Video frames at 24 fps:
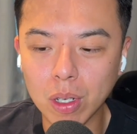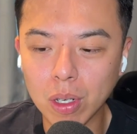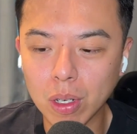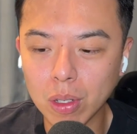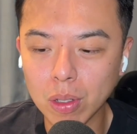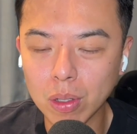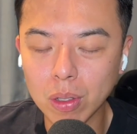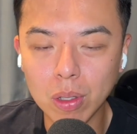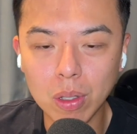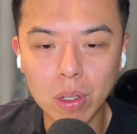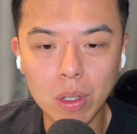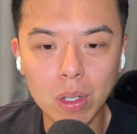are,
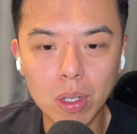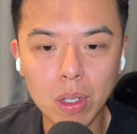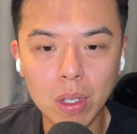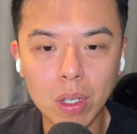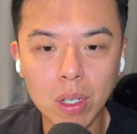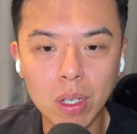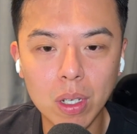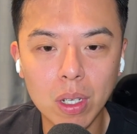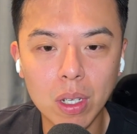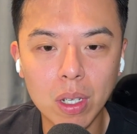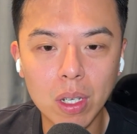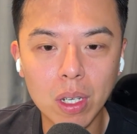
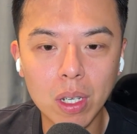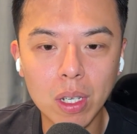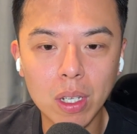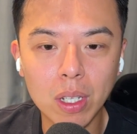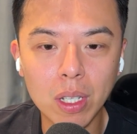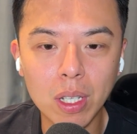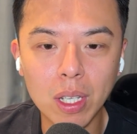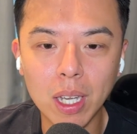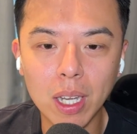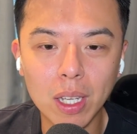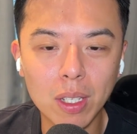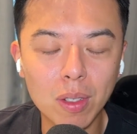
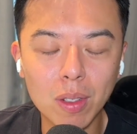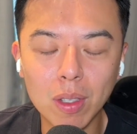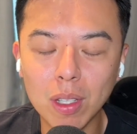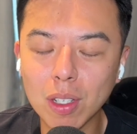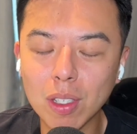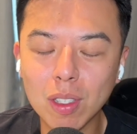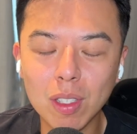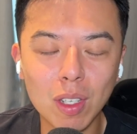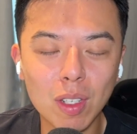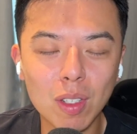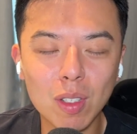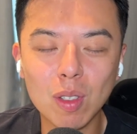yeah, dude, they
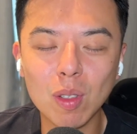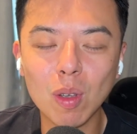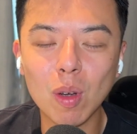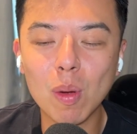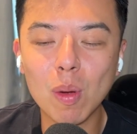suck so